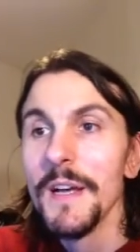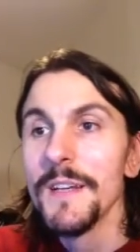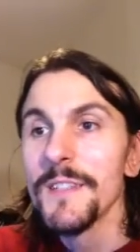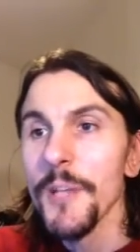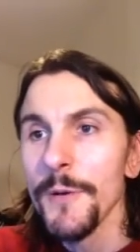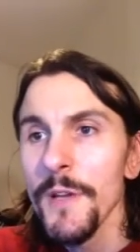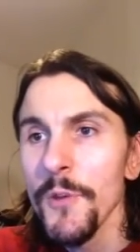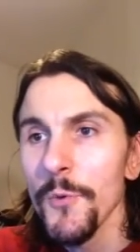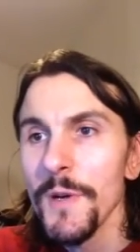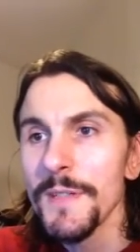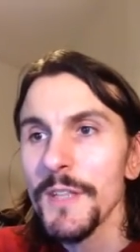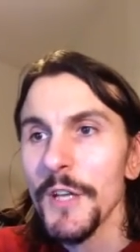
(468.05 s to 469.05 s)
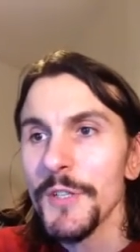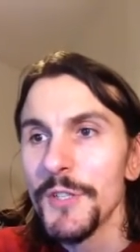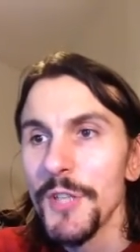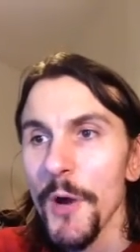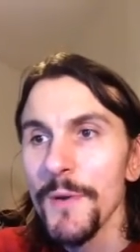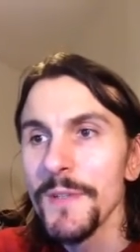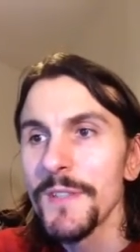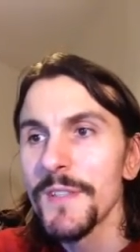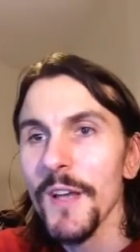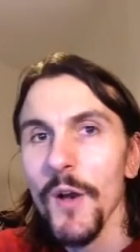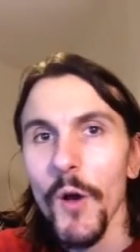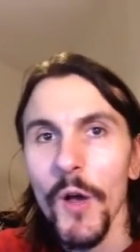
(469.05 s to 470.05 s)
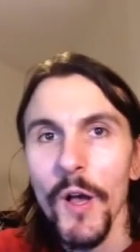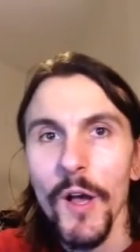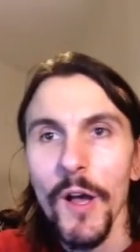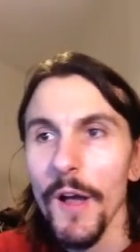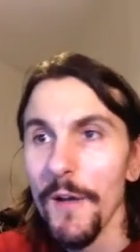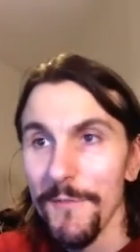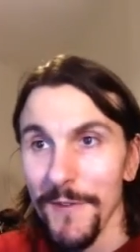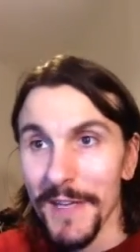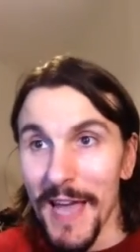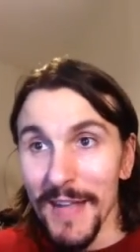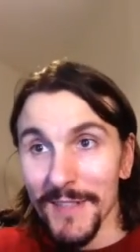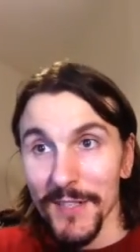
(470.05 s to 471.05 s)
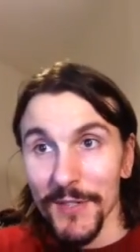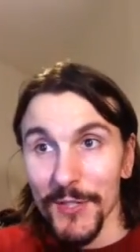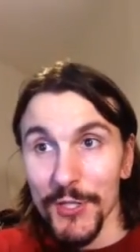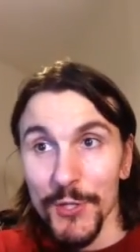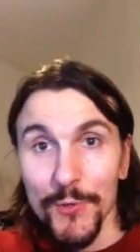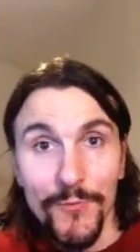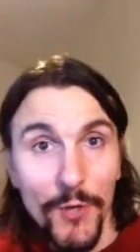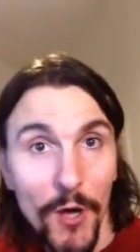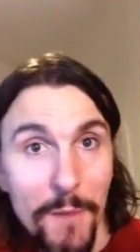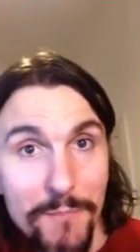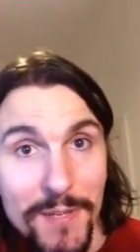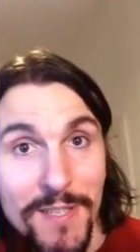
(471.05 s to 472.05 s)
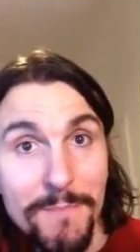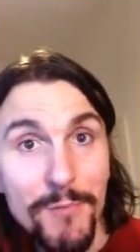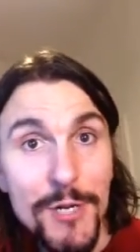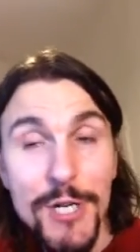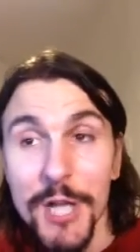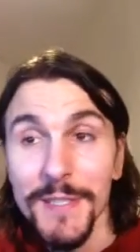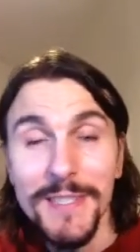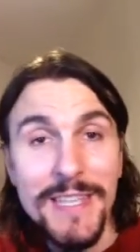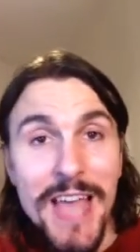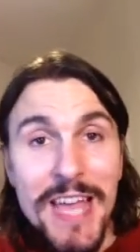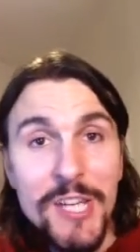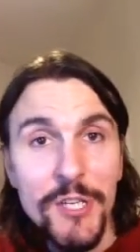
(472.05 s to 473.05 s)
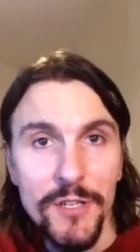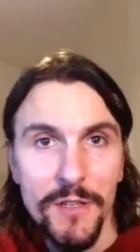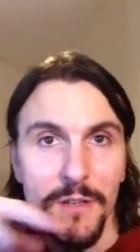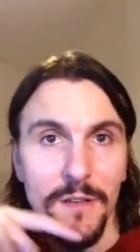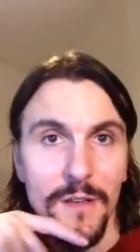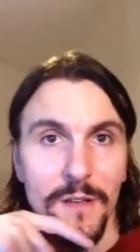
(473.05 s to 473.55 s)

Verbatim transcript: So, in other words, don't forget that you've got a pronunciation